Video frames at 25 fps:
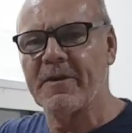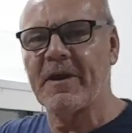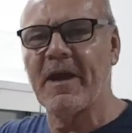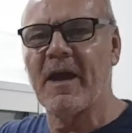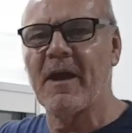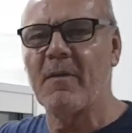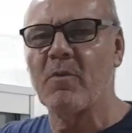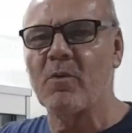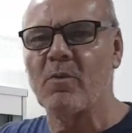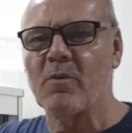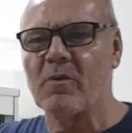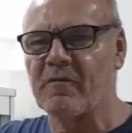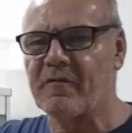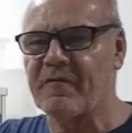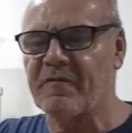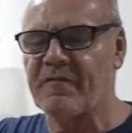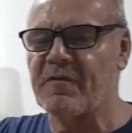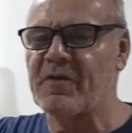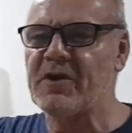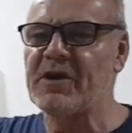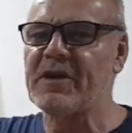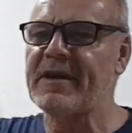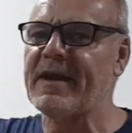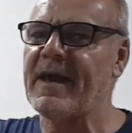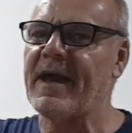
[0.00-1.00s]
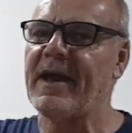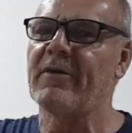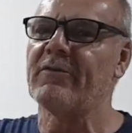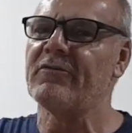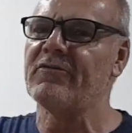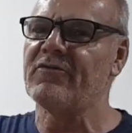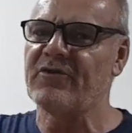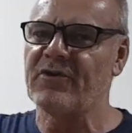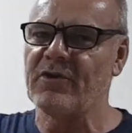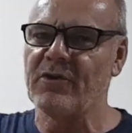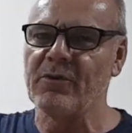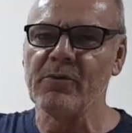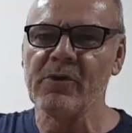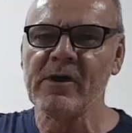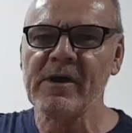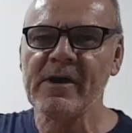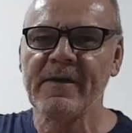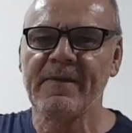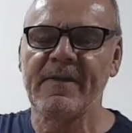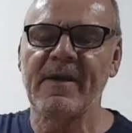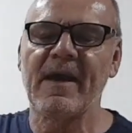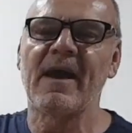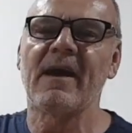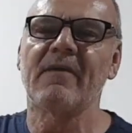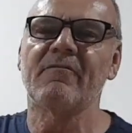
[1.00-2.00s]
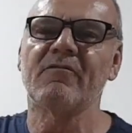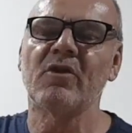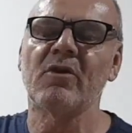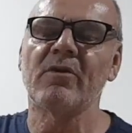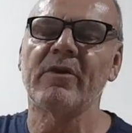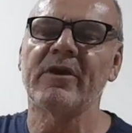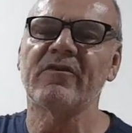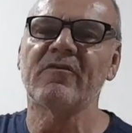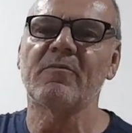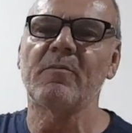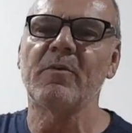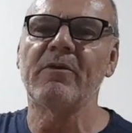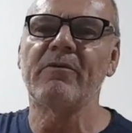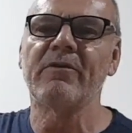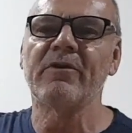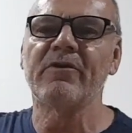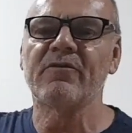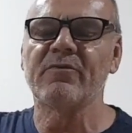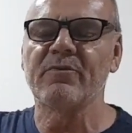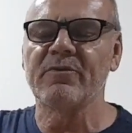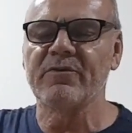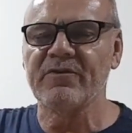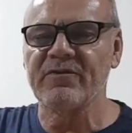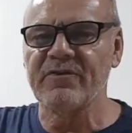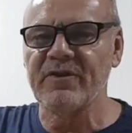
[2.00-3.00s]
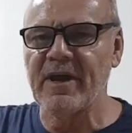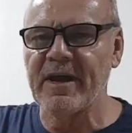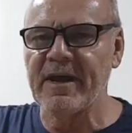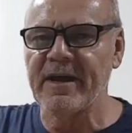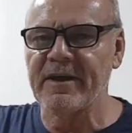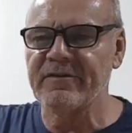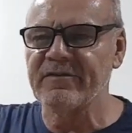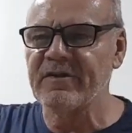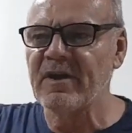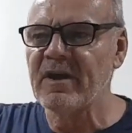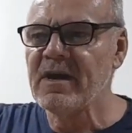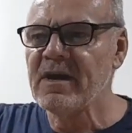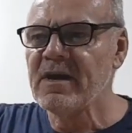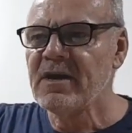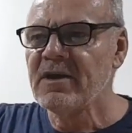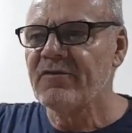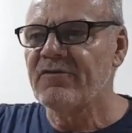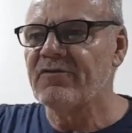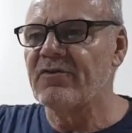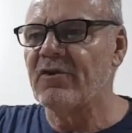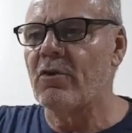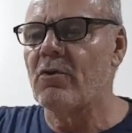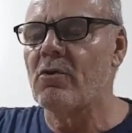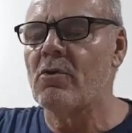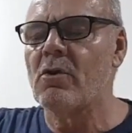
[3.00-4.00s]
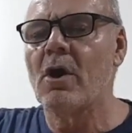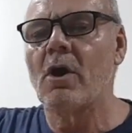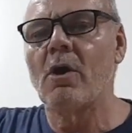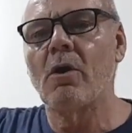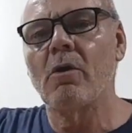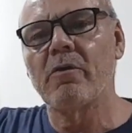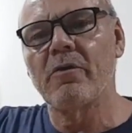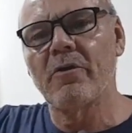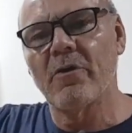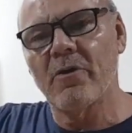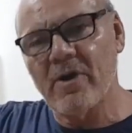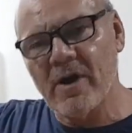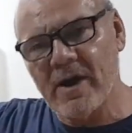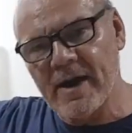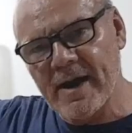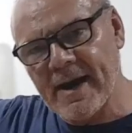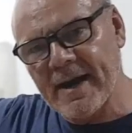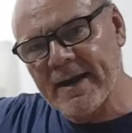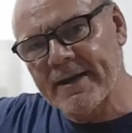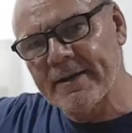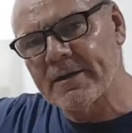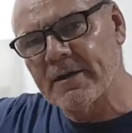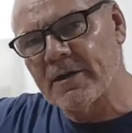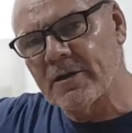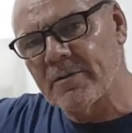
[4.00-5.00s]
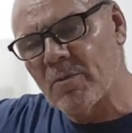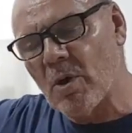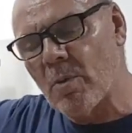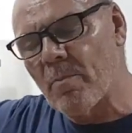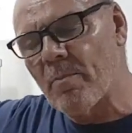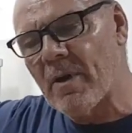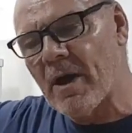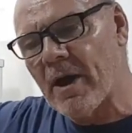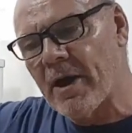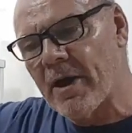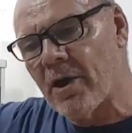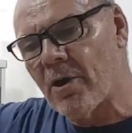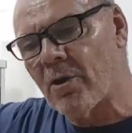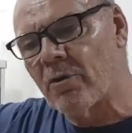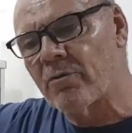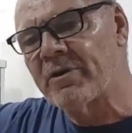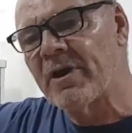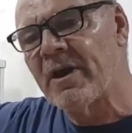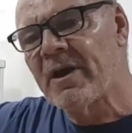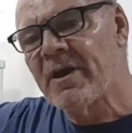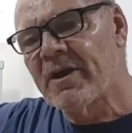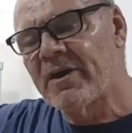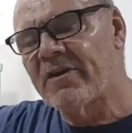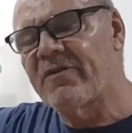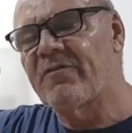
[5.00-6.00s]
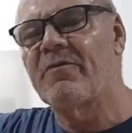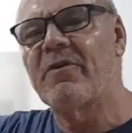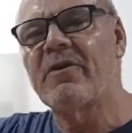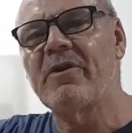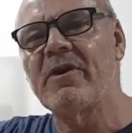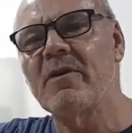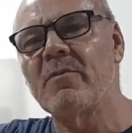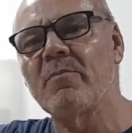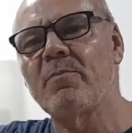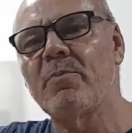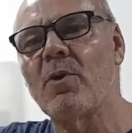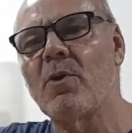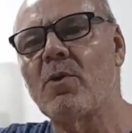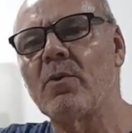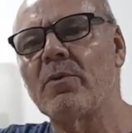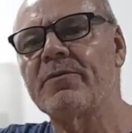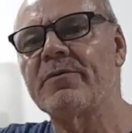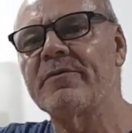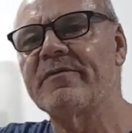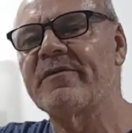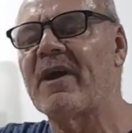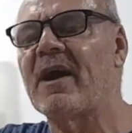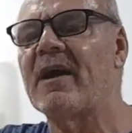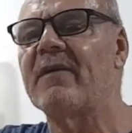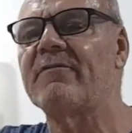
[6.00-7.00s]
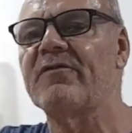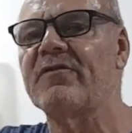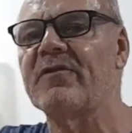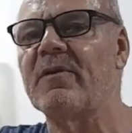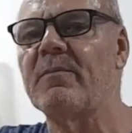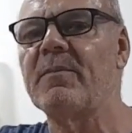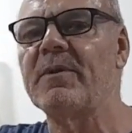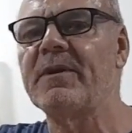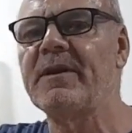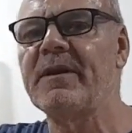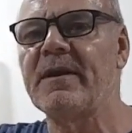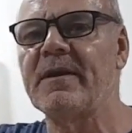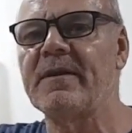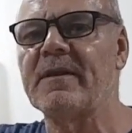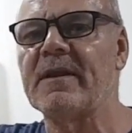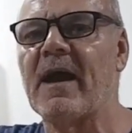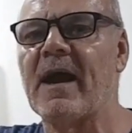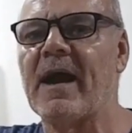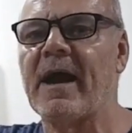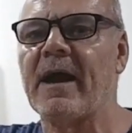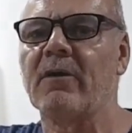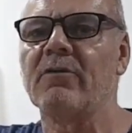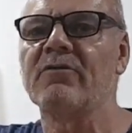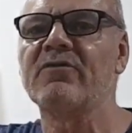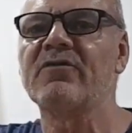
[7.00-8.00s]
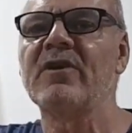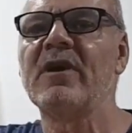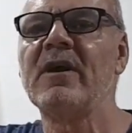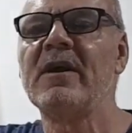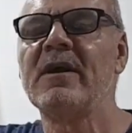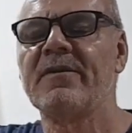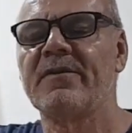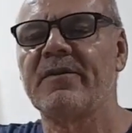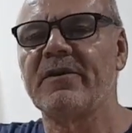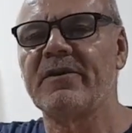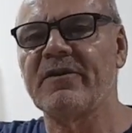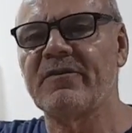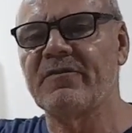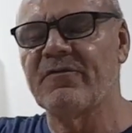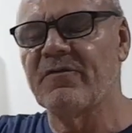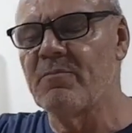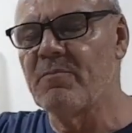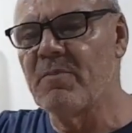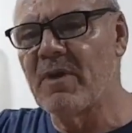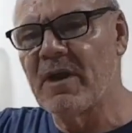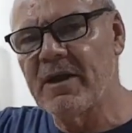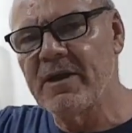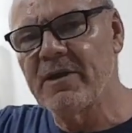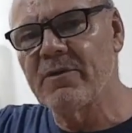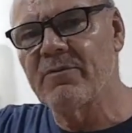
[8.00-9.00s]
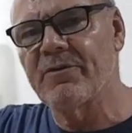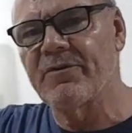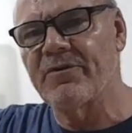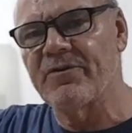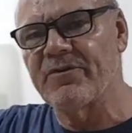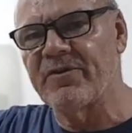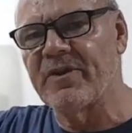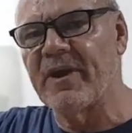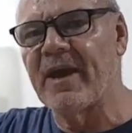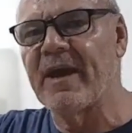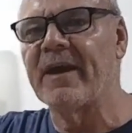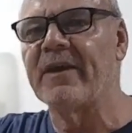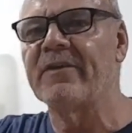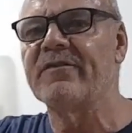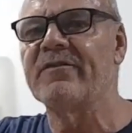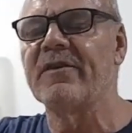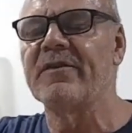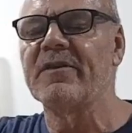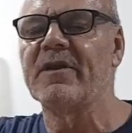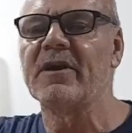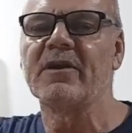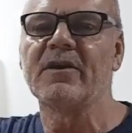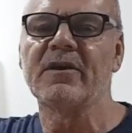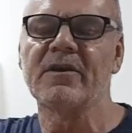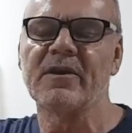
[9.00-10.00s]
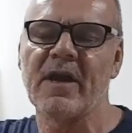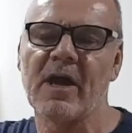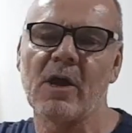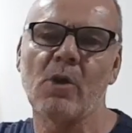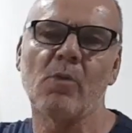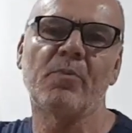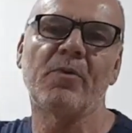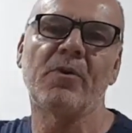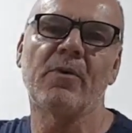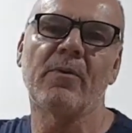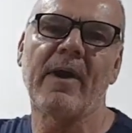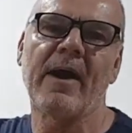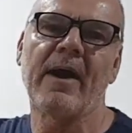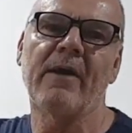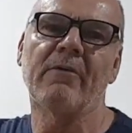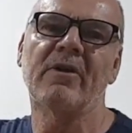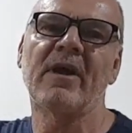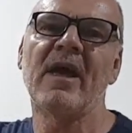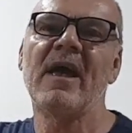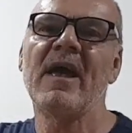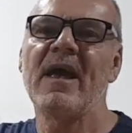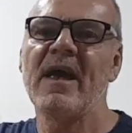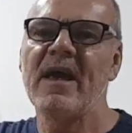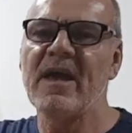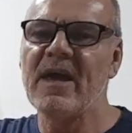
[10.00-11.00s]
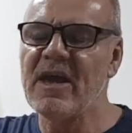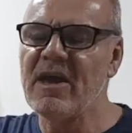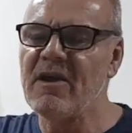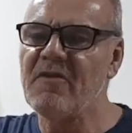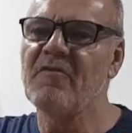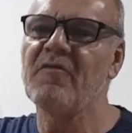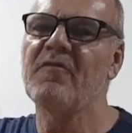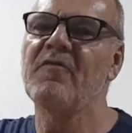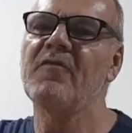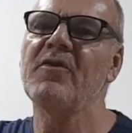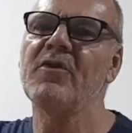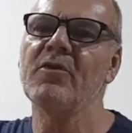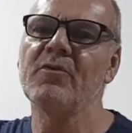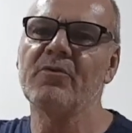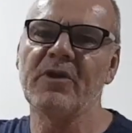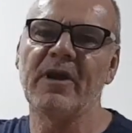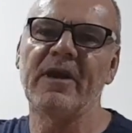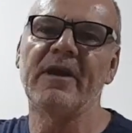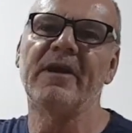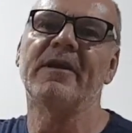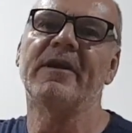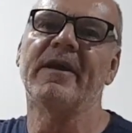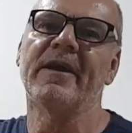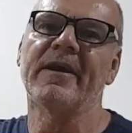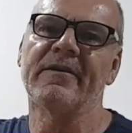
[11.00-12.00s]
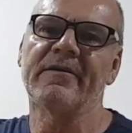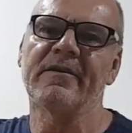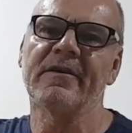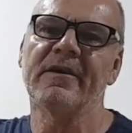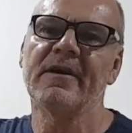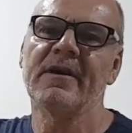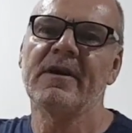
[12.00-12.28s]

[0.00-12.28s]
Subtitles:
The neighbour will freak out too. They have no experience with snakes. So although I handle them on my own, it's very important to have somebody in the house that is familiar with snakes and that can help you out if you need it.